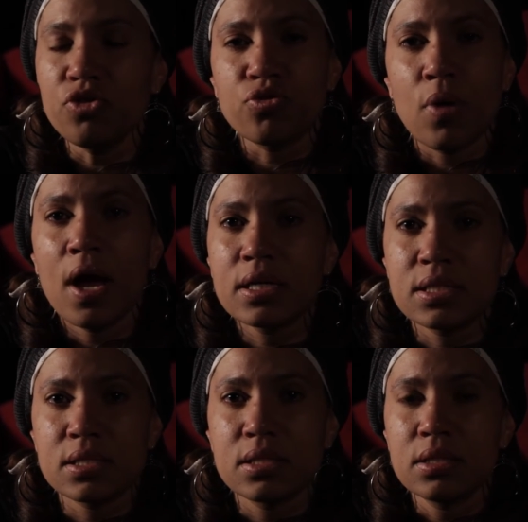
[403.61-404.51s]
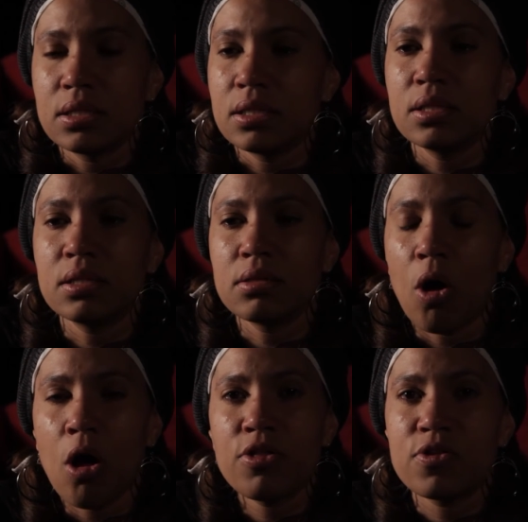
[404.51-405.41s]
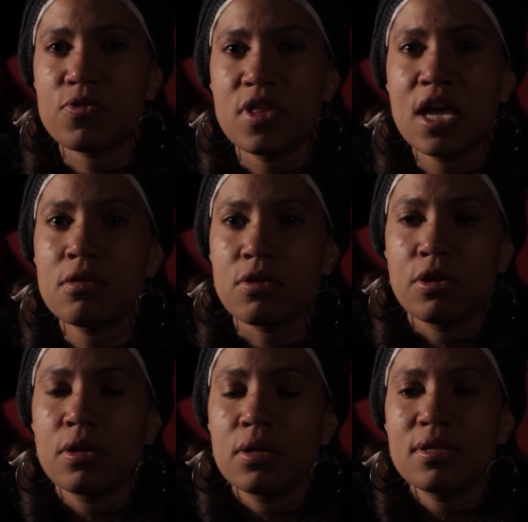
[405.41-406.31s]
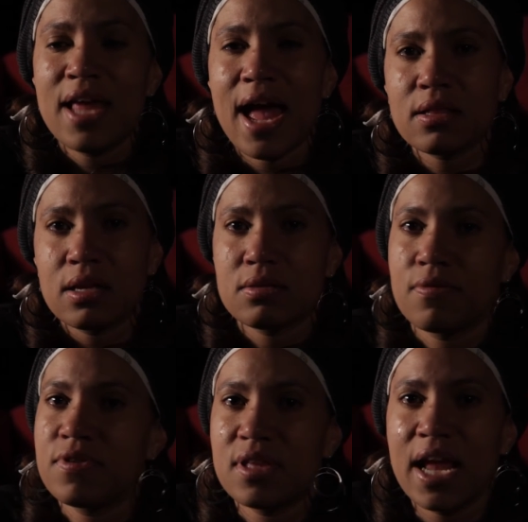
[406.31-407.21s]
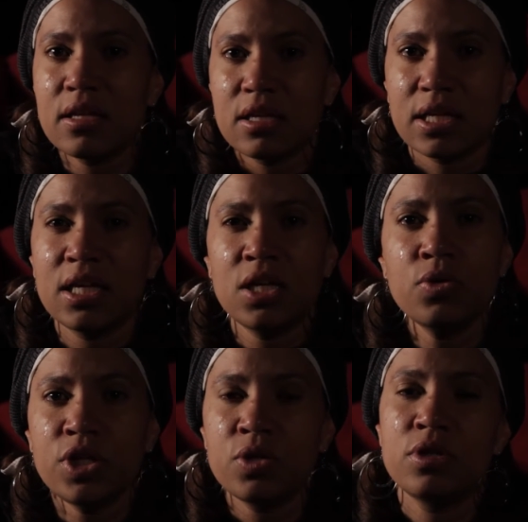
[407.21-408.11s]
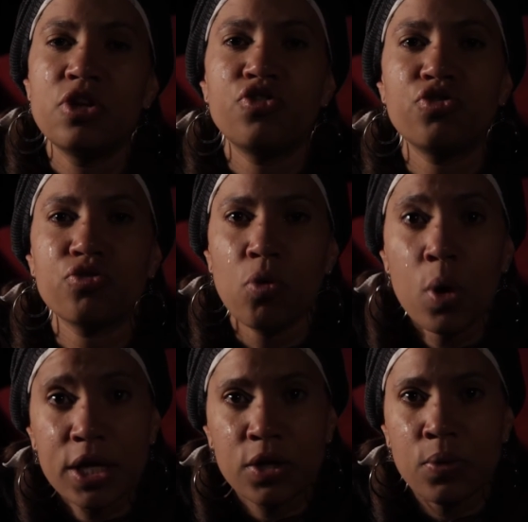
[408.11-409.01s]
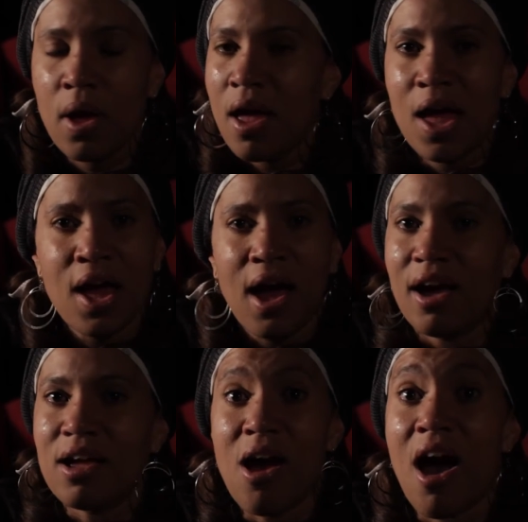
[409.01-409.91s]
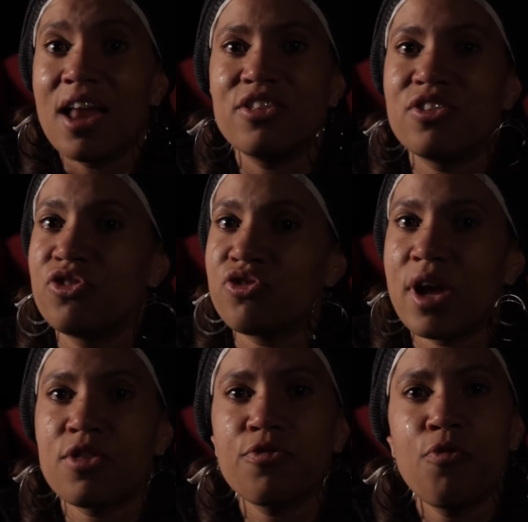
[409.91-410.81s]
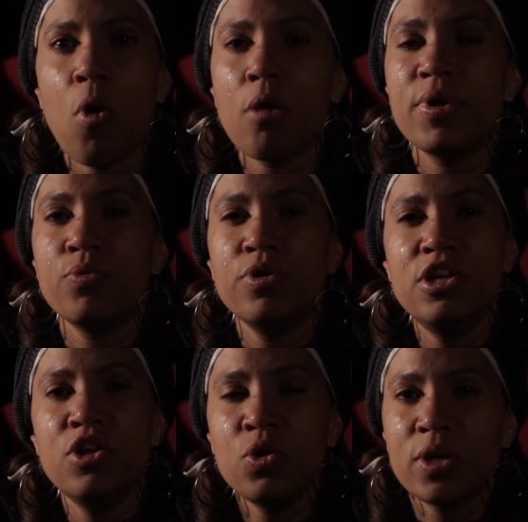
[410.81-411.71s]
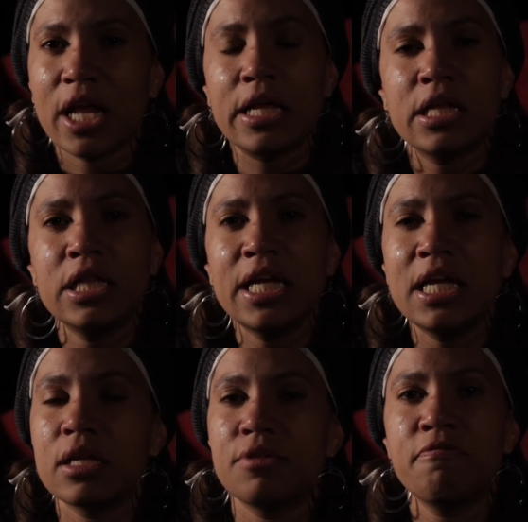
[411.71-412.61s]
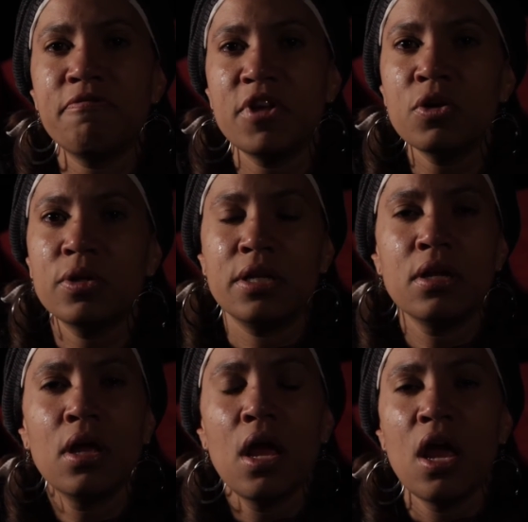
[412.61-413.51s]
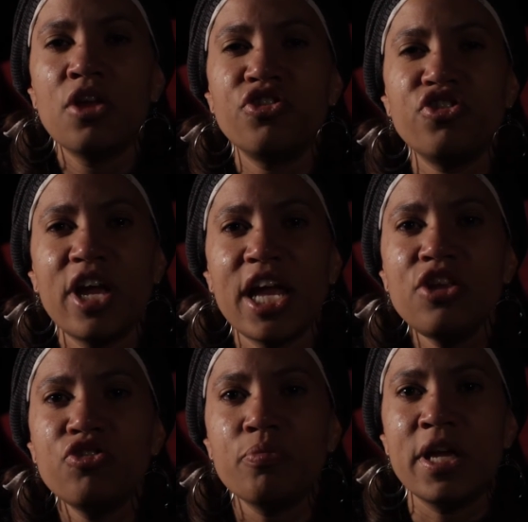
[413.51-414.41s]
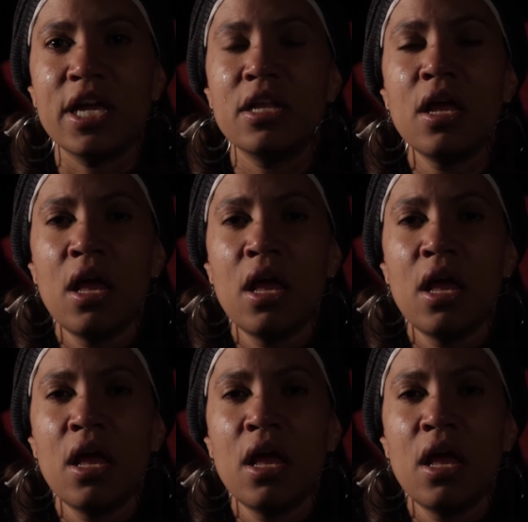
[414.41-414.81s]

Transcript: drugs, all those things are tactics of Satan to kill you and destroy you. God is transformed and renewed and cleaned and filled and changed me and